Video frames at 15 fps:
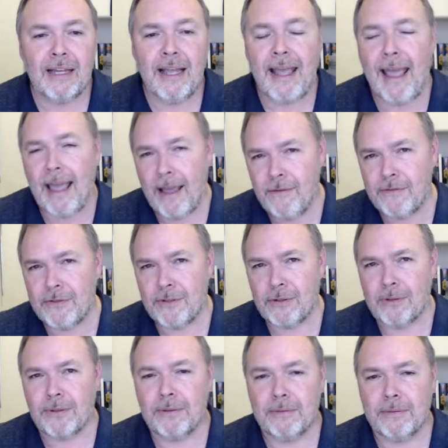
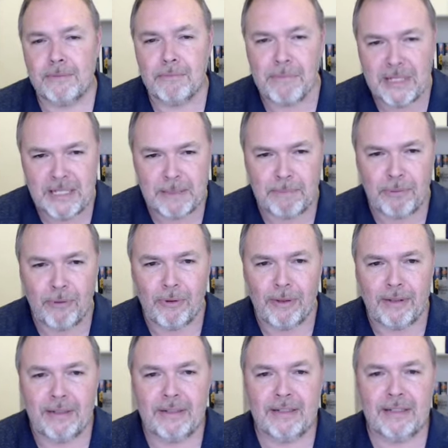After
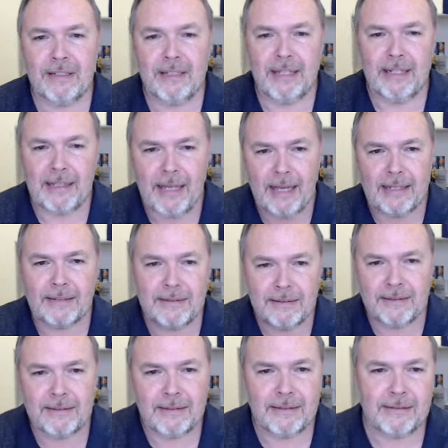Mistborn, getting that
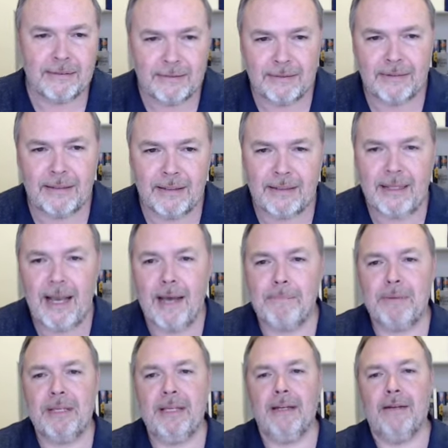
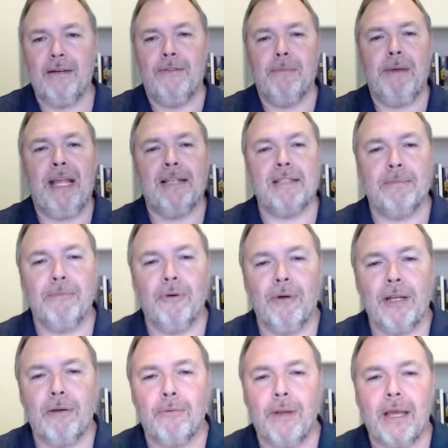copy of The Bands of
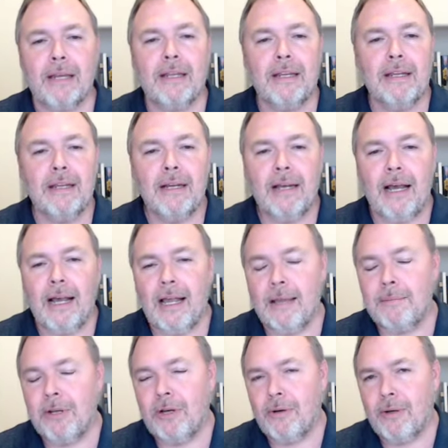Mourning read,
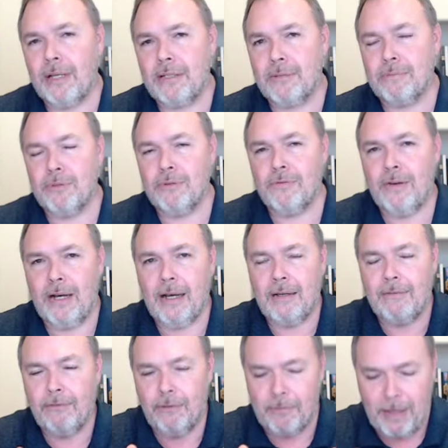I'm going to move
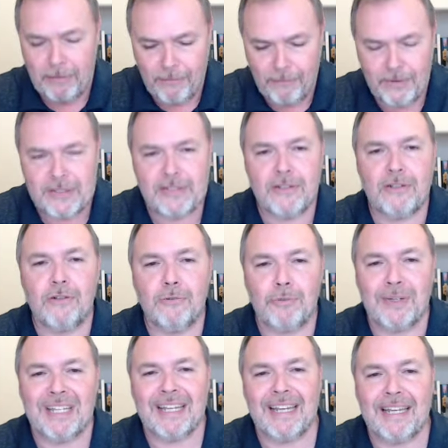on for my physical
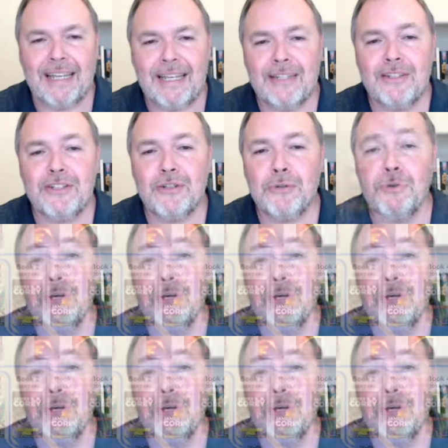reading into